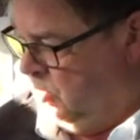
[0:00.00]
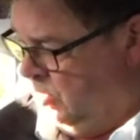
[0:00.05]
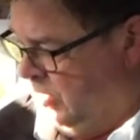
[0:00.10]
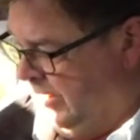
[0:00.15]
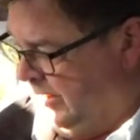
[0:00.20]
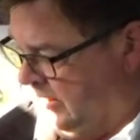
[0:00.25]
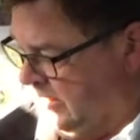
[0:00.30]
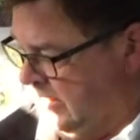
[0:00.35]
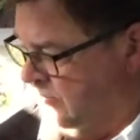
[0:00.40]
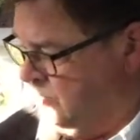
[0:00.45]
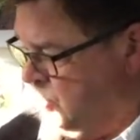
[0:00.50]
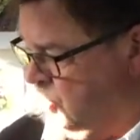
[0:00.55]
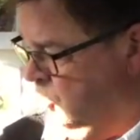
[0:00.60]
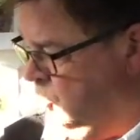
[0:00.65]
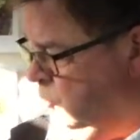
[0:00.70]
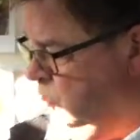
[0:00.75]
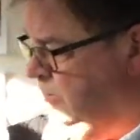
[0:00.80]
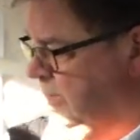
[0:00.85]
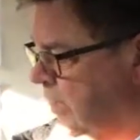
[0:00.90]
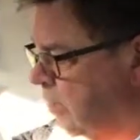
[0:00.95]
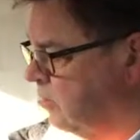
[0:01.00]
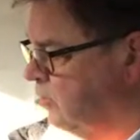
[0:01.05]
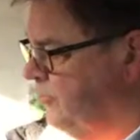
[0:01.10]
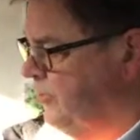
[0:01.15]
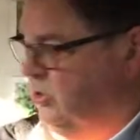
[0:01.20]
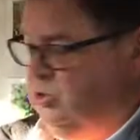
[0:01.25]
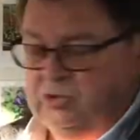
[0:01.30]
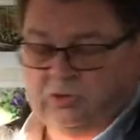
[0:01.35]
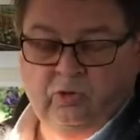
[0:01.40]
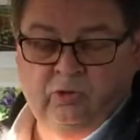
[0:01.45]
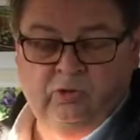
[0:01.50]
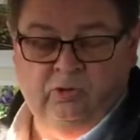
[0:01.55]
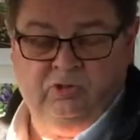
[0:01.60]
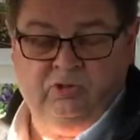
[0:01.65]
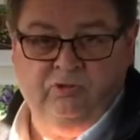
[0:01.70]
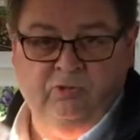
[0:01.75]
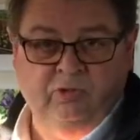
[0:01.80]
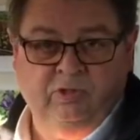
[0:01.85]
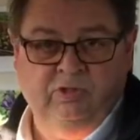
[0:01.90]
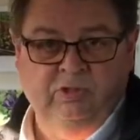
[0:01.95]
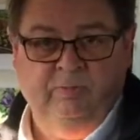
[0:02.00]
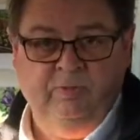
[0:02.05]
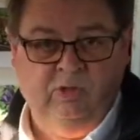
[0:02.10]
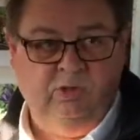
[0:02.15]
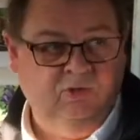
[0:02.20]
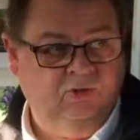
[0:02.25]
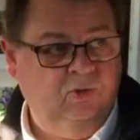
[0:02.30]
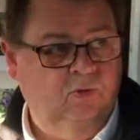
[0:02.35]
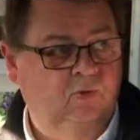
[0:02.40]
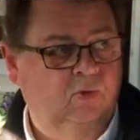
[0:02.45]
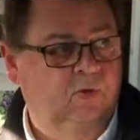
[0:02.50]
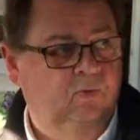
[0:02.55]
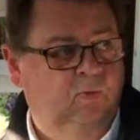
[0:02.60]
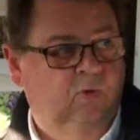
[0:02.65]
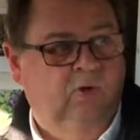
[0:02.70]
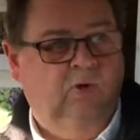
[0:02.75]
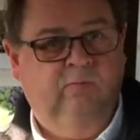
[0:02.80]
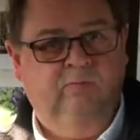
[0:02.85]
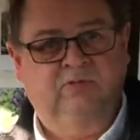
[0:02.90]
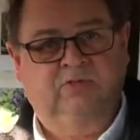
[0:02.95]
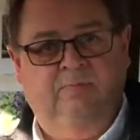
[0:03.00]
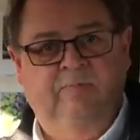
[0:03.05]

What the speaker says: It gives you a good healthy soil structure, because all the worms,